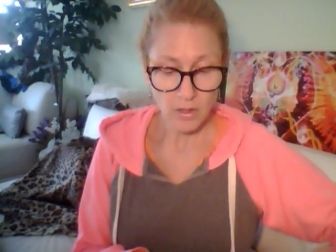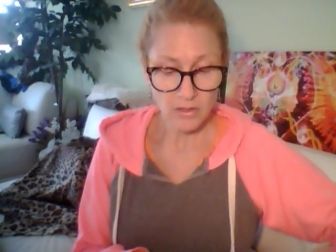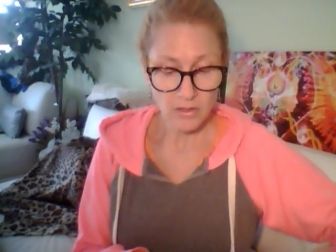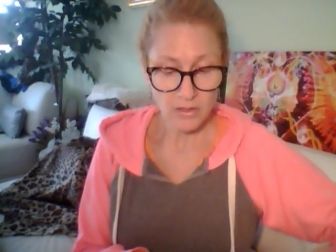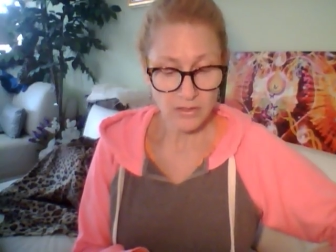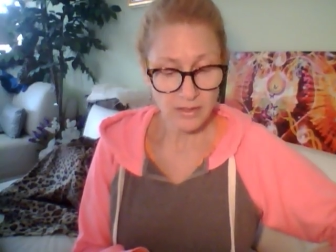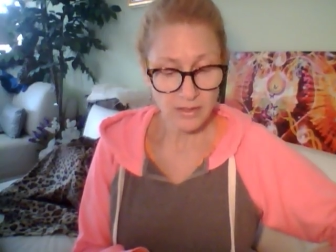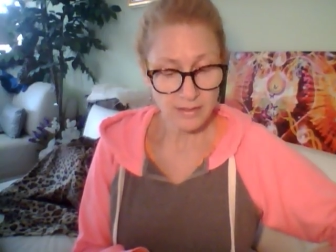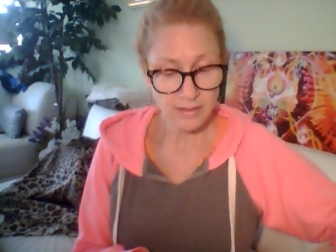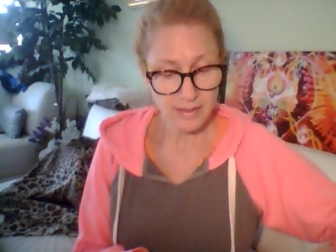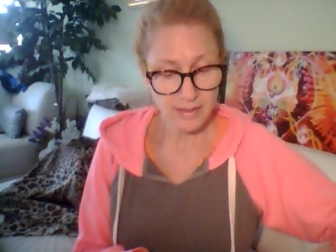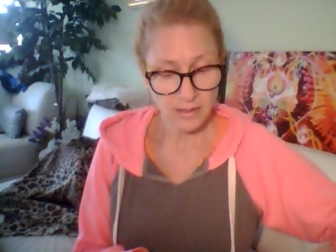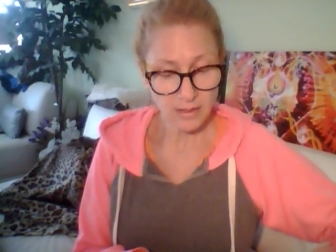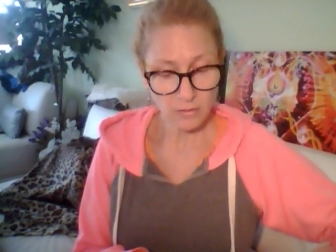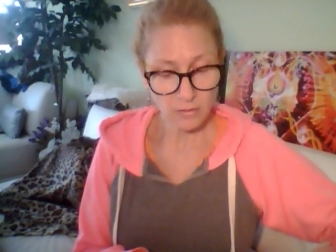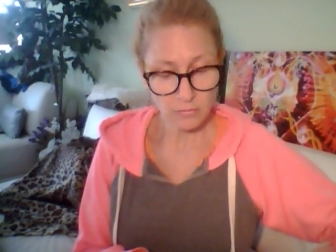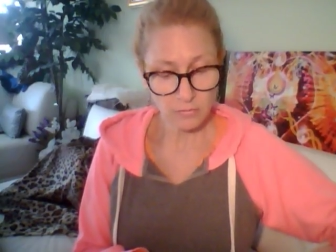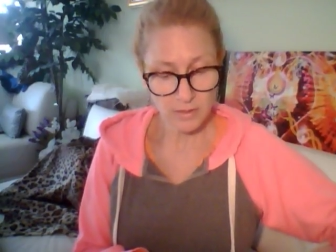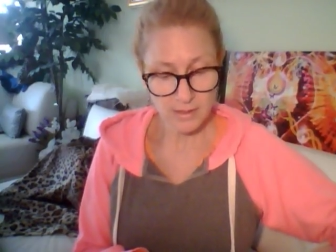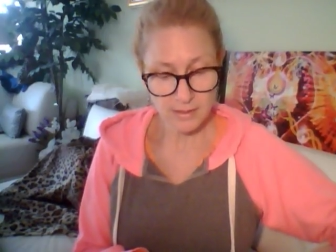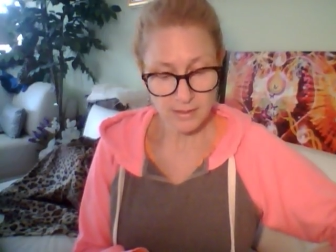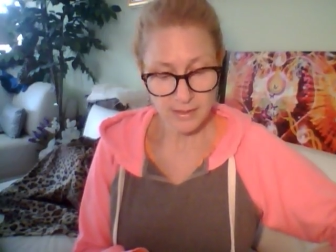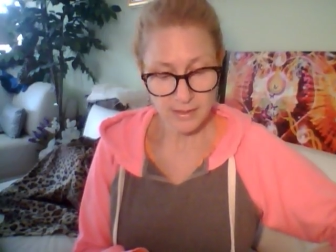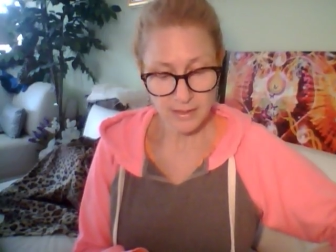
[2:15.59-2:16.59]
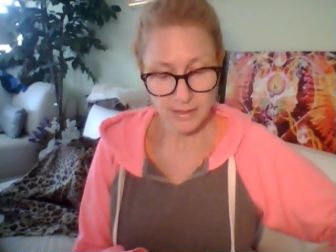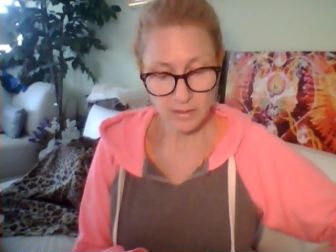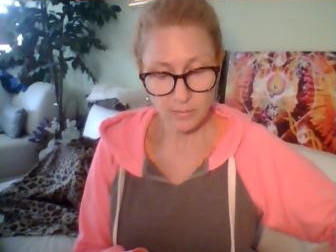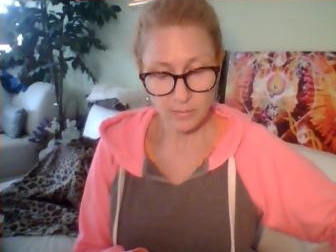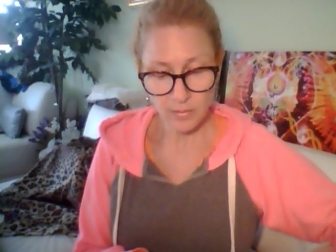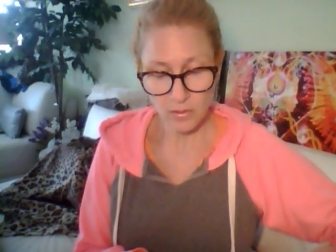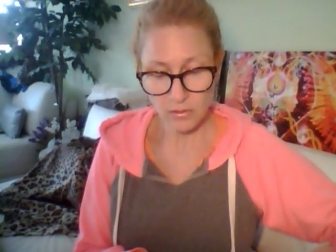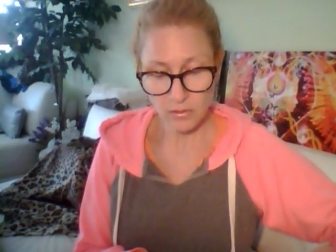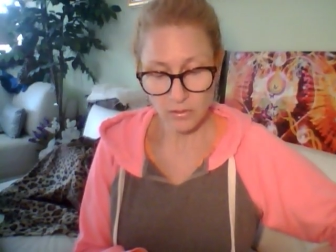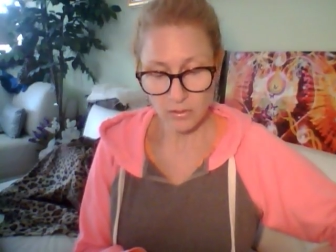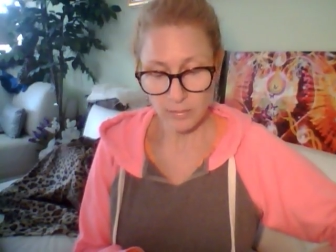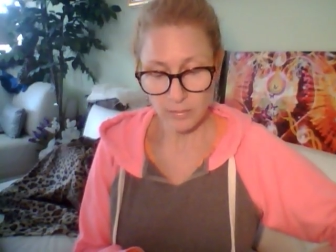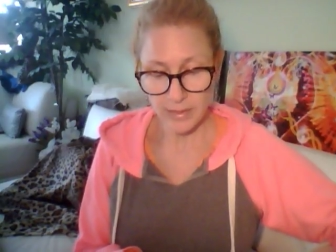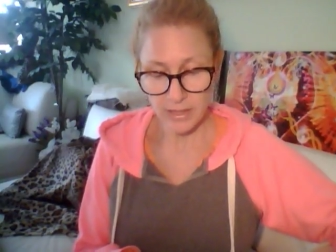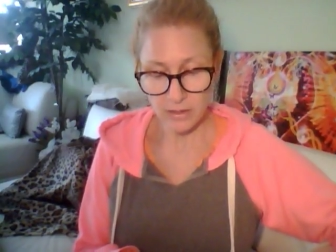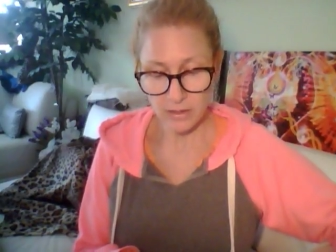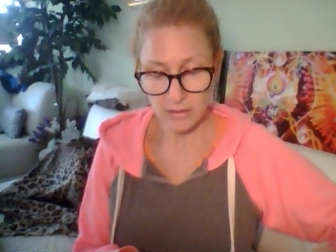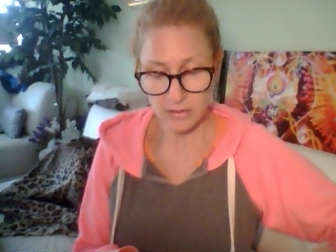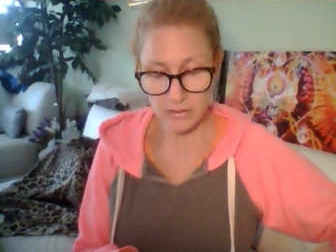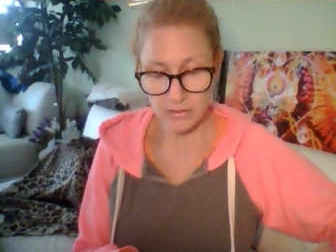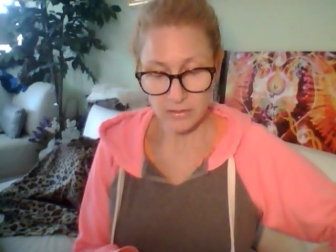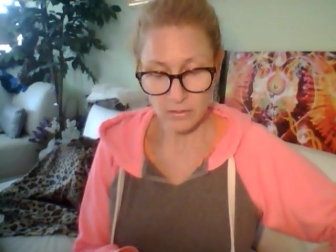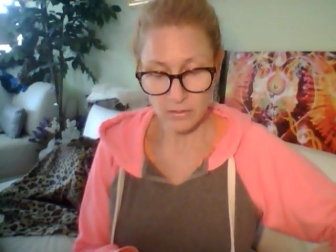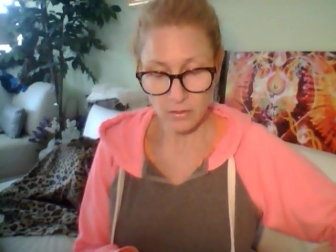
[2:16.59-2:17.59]
also seeing grizzly or polar
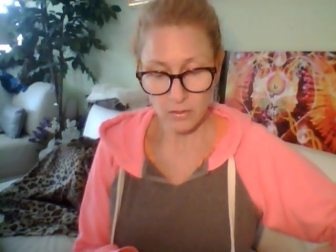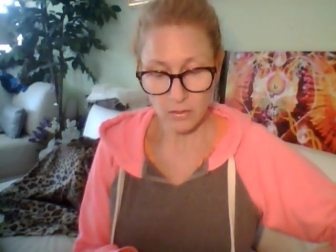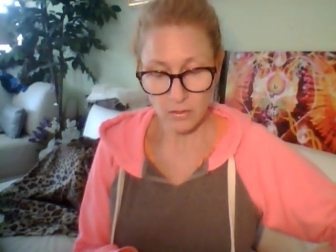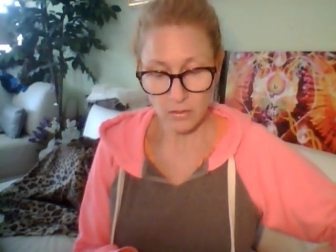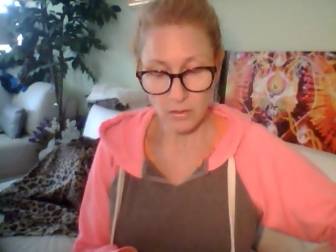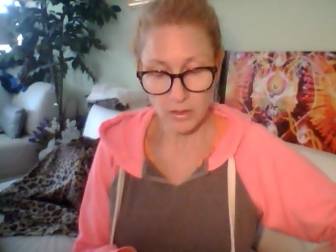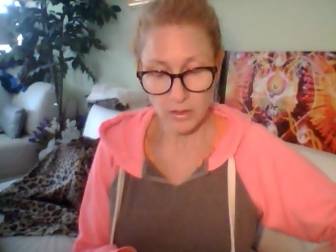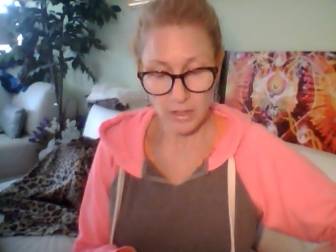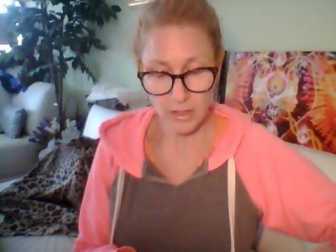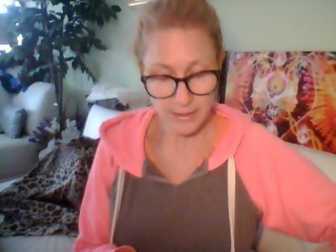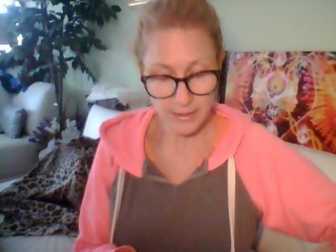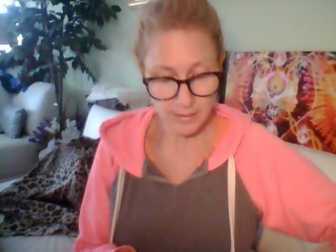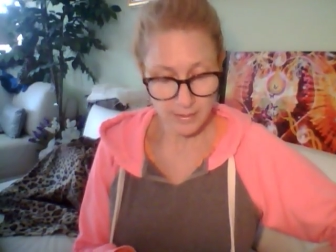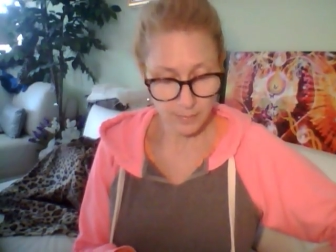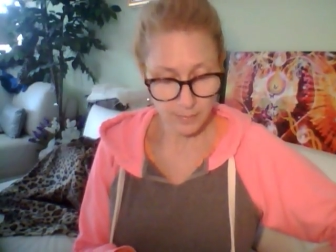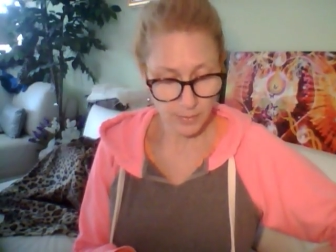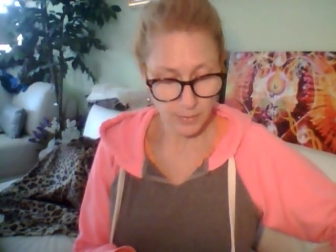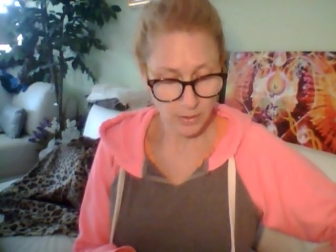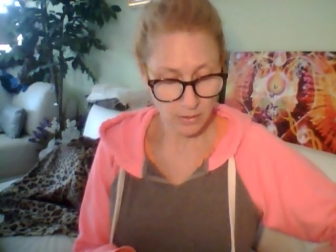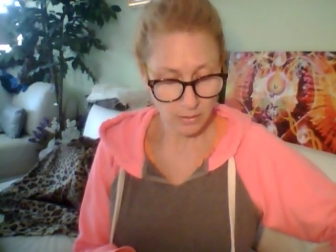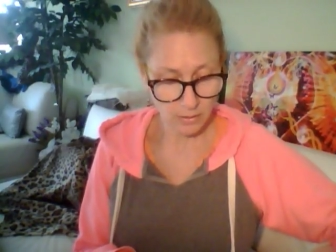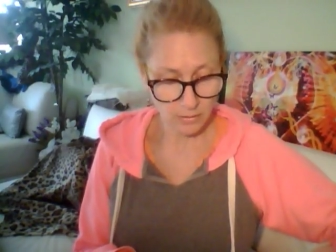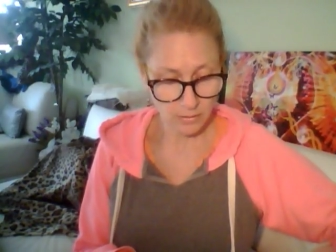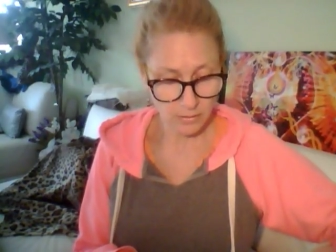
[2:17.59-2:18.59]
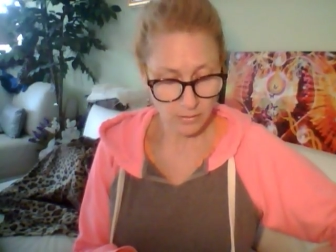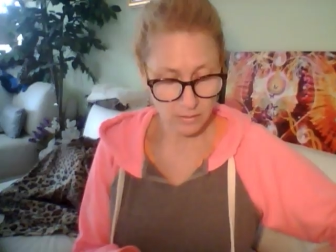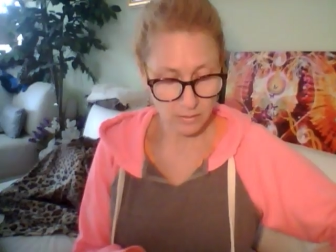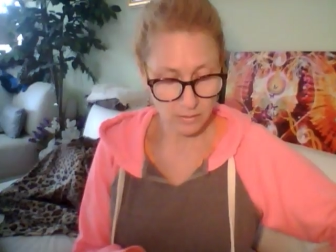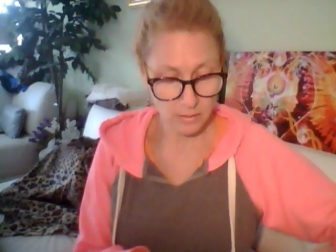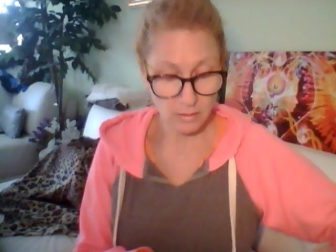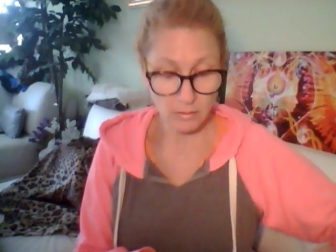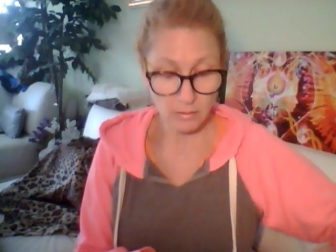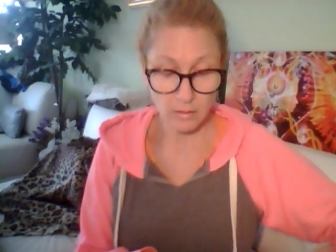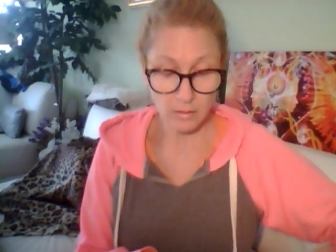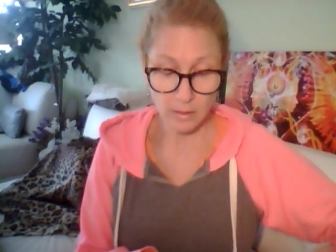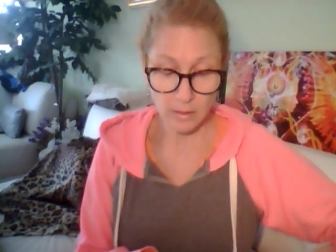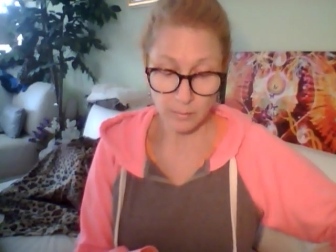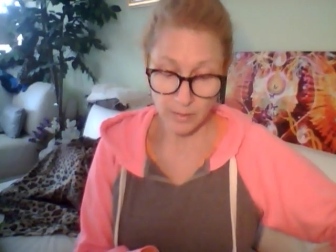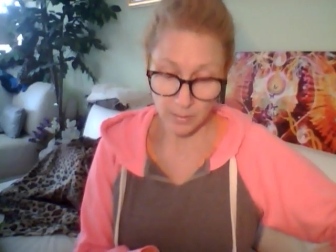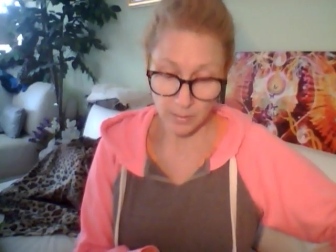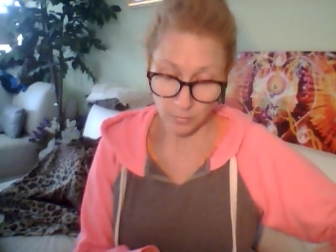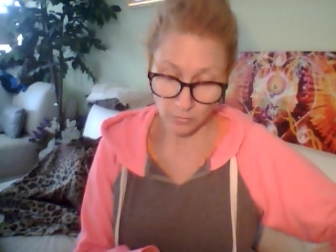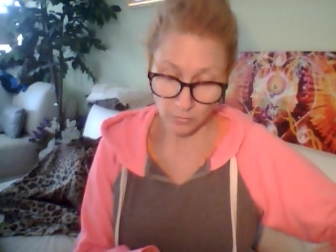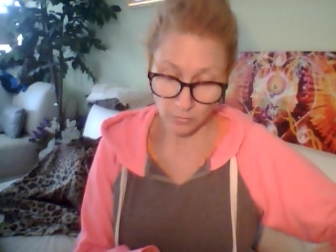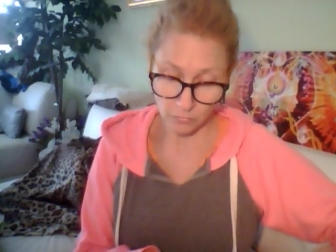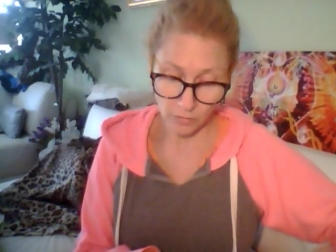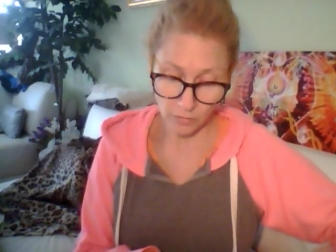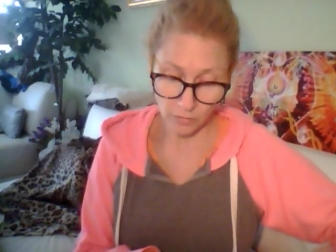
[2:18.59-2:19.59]
bears on icebergs. On people